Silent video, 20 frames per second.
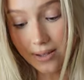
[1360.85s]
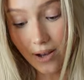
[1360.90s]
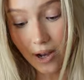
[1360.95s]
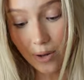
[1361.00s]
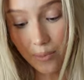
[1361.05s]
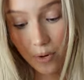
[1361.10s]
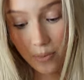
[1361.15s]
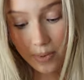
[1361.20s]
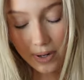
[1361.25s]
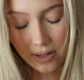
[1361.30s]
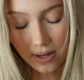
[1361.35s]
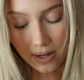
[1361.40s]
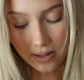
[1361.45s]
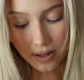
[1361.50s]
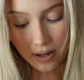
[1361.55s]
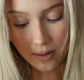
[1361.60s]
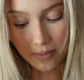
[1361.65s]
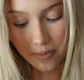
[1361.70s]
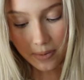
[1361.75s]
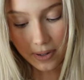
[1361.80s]
I'd probably size
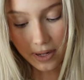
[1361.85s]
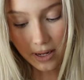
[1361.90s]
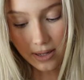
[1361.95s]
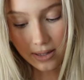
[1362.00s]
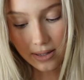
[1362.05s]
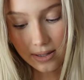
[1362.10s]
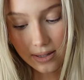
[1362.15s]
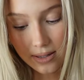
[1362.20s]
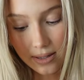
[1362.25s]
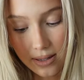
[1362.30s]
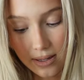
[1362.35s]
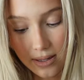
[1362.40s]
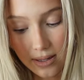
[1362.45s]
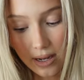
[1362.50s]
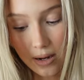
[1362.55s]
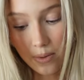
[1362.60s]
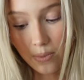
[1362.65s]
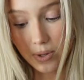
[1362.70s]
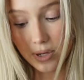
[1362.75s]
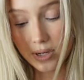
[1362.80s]
up because
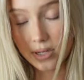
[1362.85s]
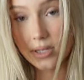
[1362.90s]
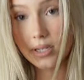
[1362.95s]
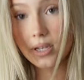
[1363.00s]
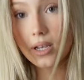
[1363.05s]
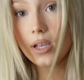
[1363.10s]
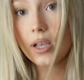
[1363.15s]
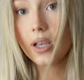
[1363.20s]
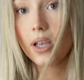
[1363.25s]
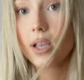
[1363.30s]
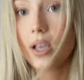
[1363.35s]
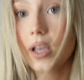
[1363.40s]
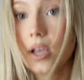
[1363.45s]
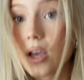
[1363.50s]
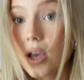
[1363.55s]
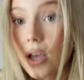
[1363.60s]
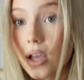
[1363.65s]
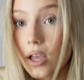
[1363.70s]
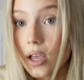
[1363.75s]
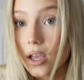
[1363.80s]
it was
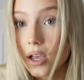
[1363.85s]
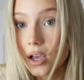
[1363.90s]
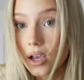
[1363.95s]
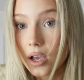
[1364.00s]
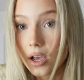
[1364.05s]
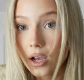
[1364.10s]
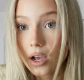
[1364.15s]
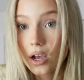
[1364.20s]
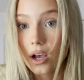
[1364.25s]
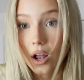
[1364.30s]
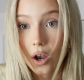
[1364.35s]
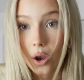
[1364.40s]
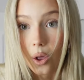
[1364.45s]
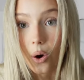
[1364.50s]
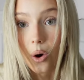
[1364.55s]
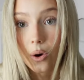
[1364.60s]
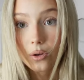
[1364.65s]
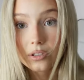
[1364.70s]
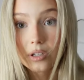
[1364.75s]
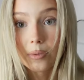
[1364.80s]
a
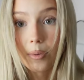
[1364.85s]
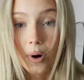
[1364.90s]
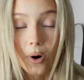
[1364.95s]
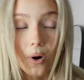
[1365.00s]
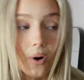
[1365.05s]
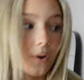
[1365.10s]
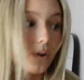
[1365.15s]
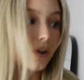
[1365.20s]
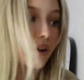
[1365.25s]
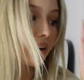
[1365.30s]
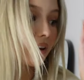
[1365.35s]
lot to put on,